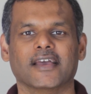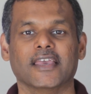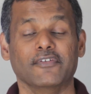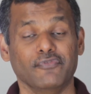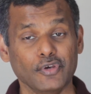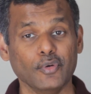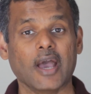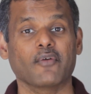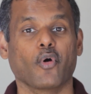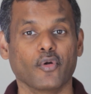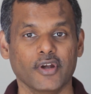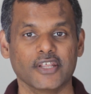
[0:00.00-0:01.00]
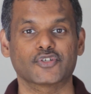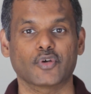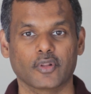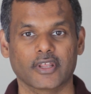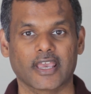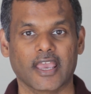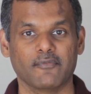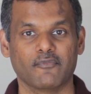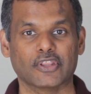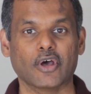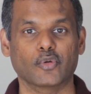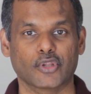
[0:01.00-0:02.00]
If you have already solved the game
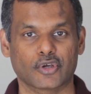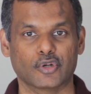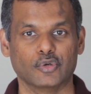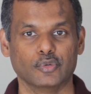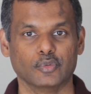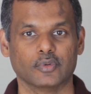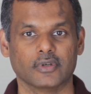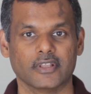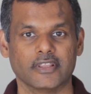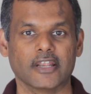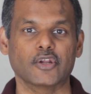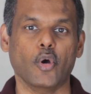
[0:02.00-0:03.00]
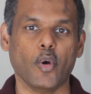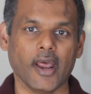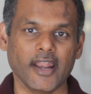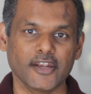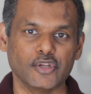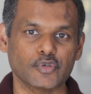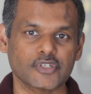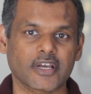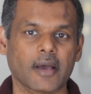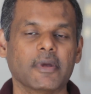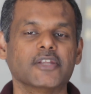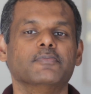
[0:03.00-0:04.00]
without the clue, then go ahead and use the
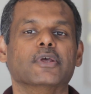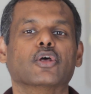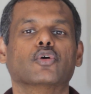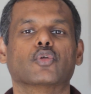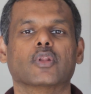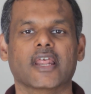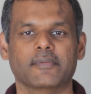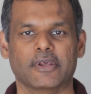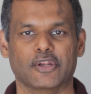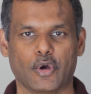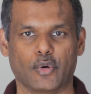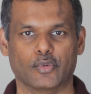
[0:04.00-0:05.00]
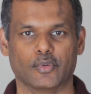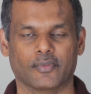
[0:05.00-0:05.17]
comments below to let me know.